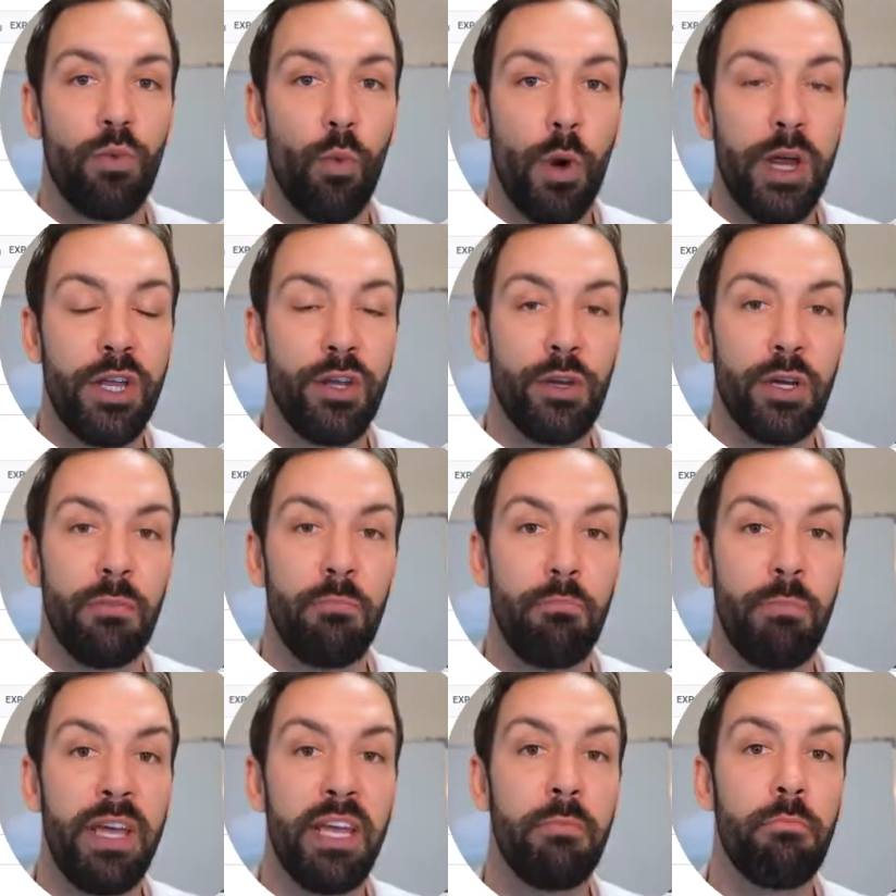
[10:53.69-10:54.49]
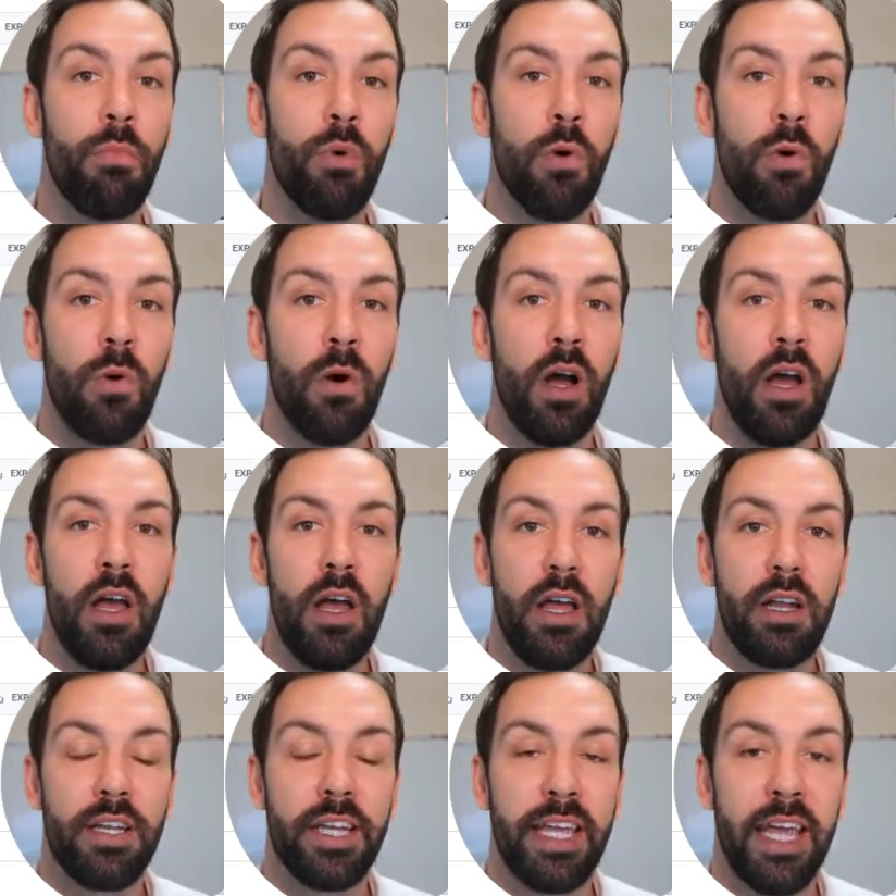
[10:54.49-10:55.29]
where you can bid more
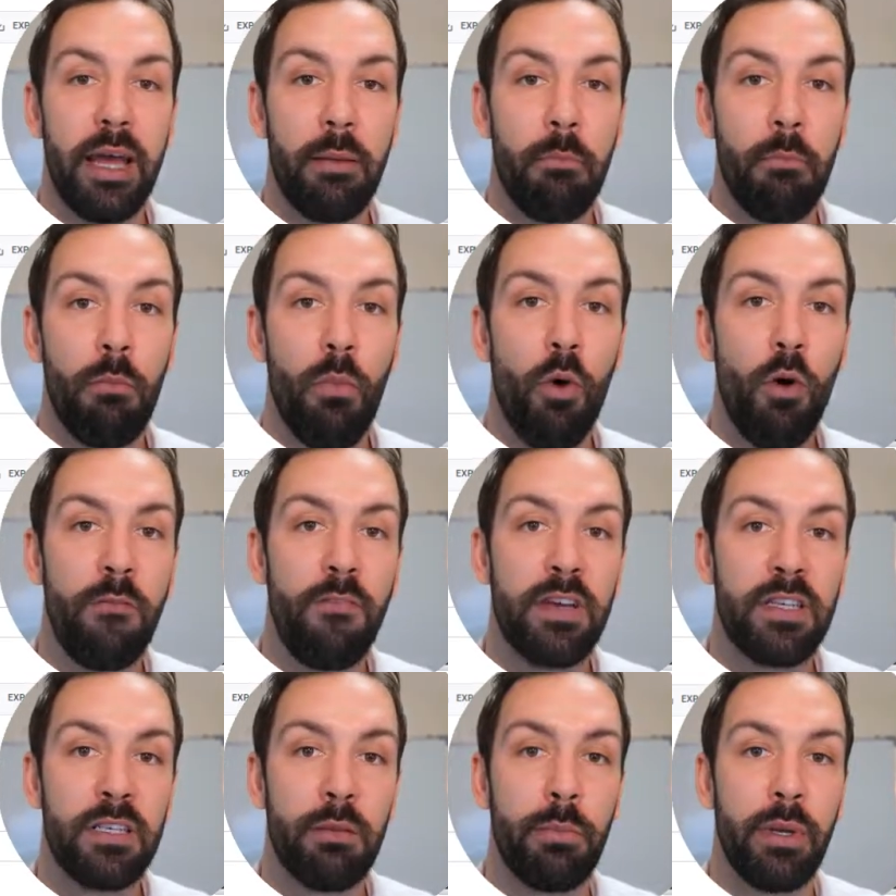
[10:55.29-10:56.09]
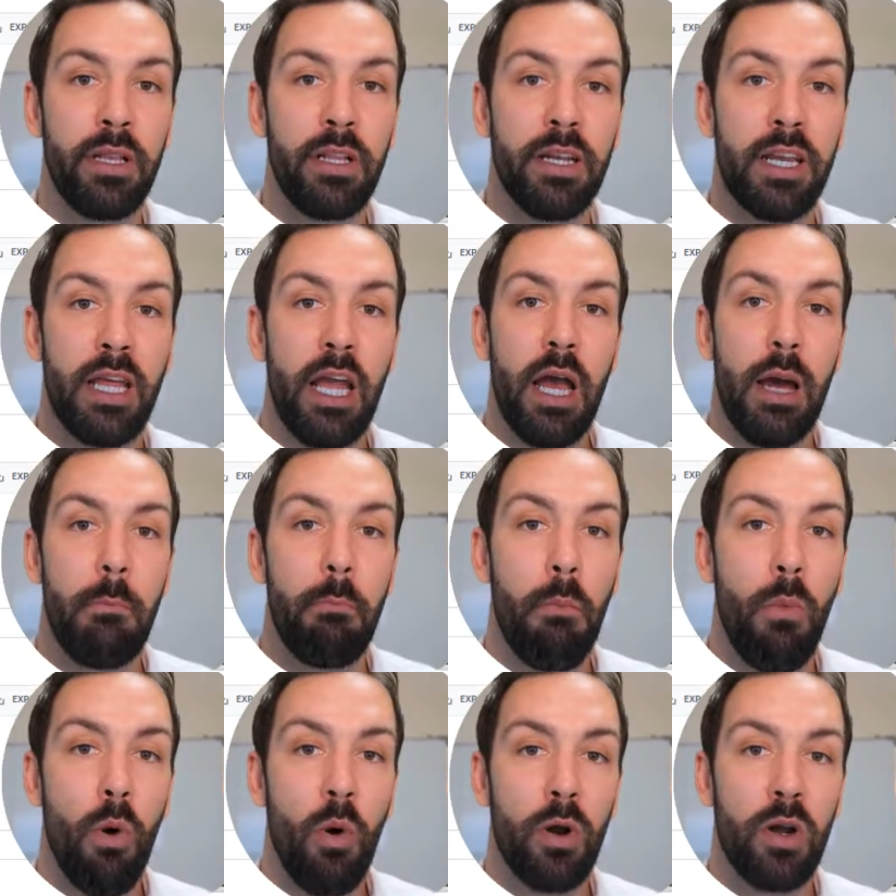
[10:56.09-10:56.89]
to get more visibility,
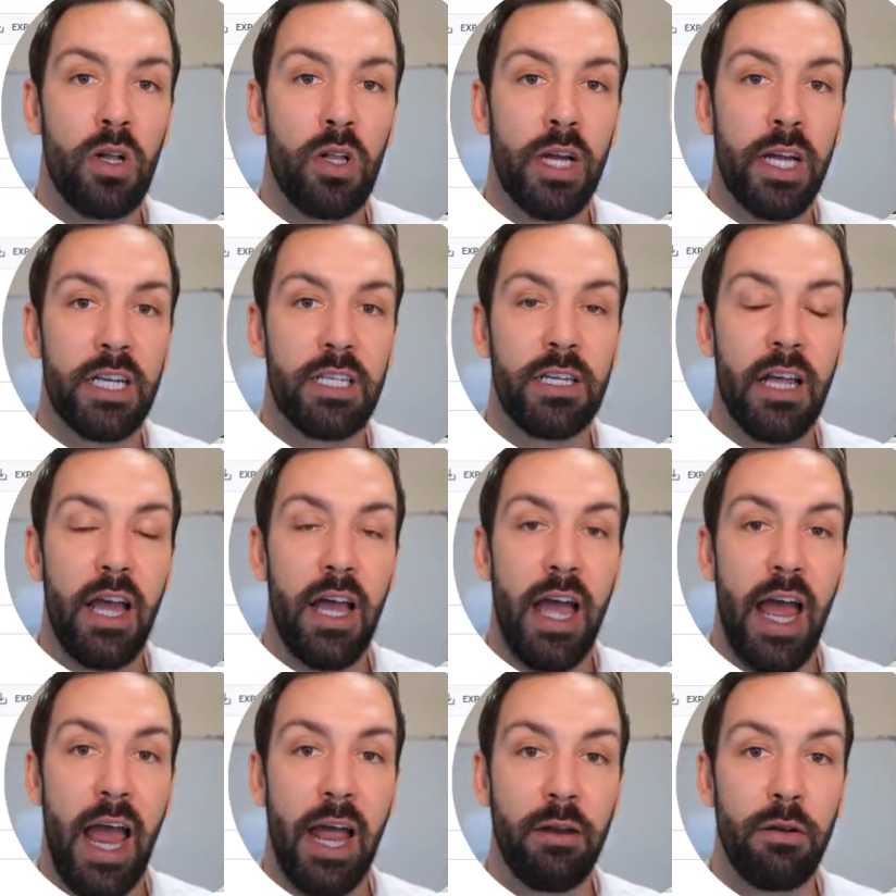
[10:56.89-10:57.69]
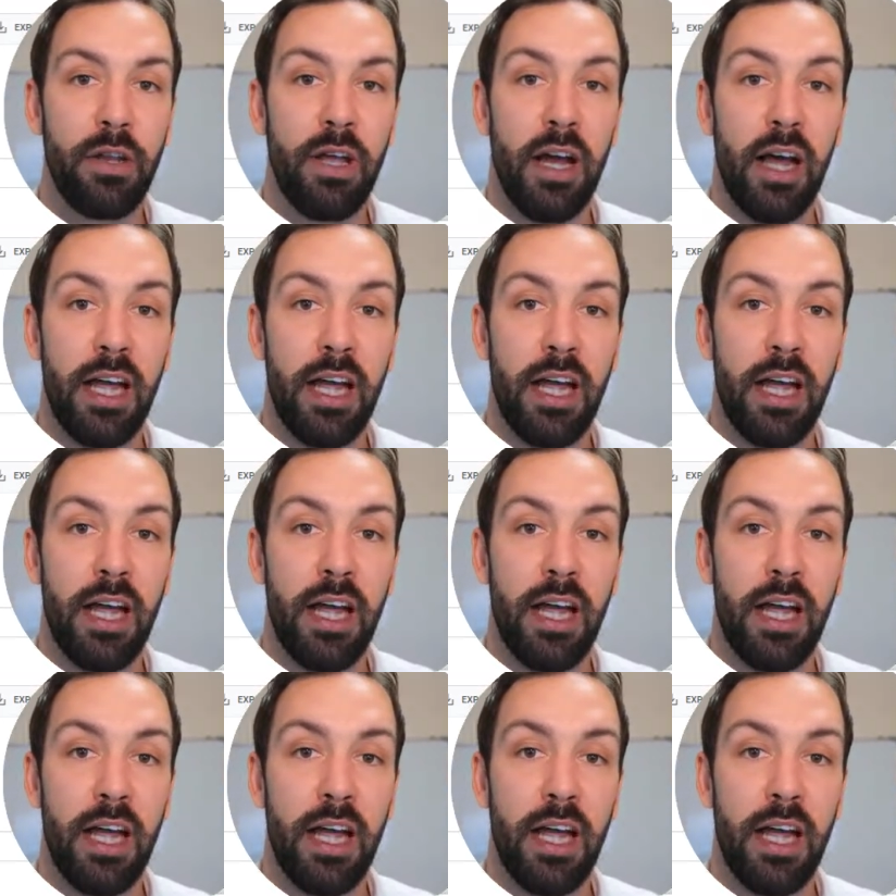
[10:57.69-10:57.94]
more clicks, and